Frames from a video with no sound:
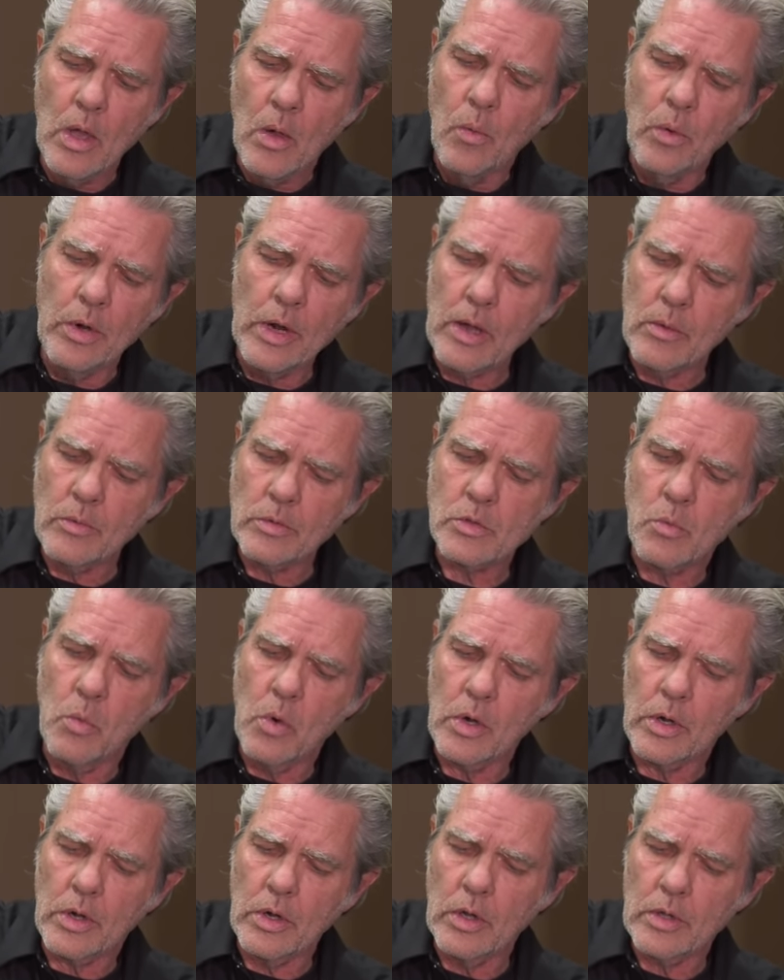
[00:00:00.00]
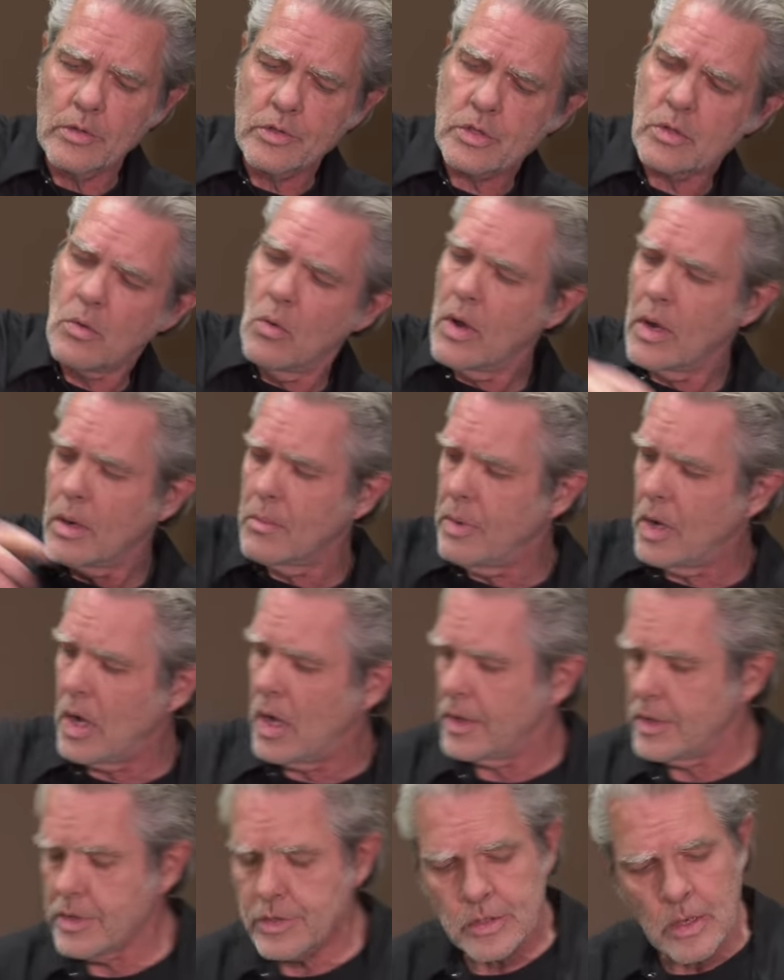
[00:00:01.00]
when I was working on square
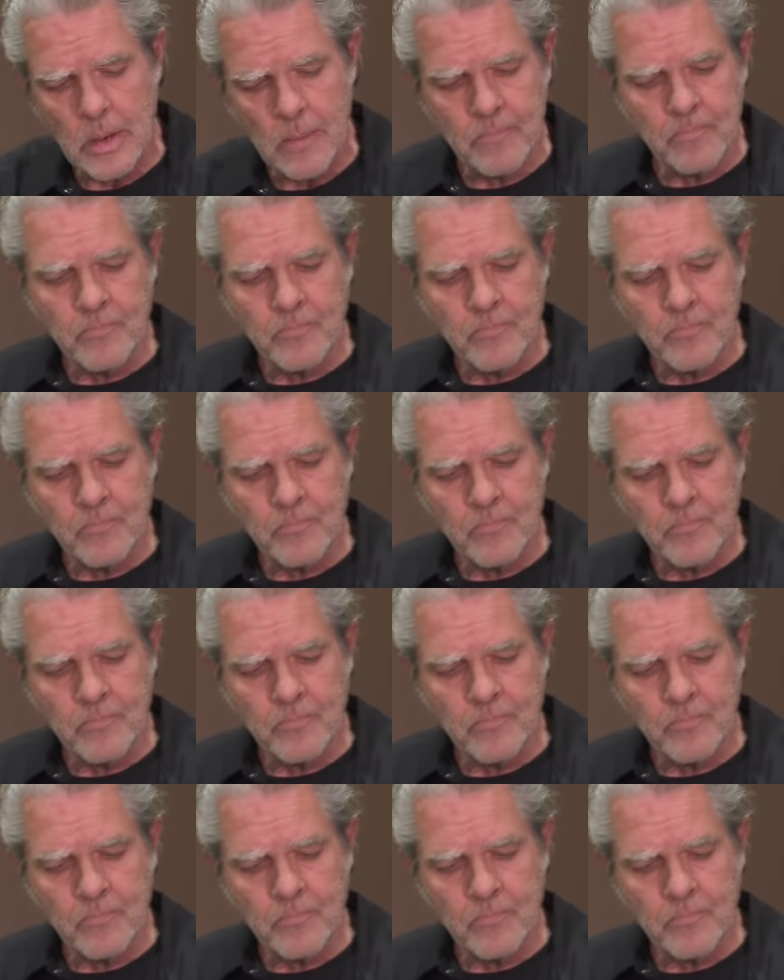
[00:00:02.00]
bodies.